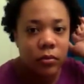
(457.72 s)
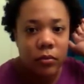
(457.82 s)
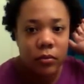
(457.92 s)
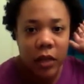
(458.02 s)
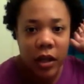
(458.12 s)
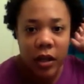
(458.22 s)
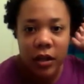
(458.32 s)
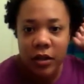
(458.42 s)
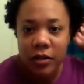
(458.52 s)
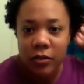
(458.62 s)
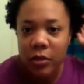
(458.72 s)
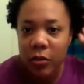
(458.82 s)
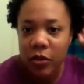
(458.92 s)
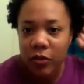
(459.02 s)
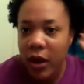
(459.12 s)
My hand doesn't want to
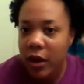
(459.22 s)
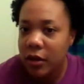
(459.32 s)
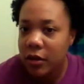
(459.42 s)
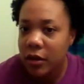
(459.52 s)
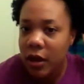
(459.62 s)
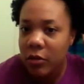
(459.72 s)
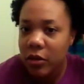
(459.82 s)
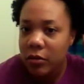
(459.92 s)
move right in the camera.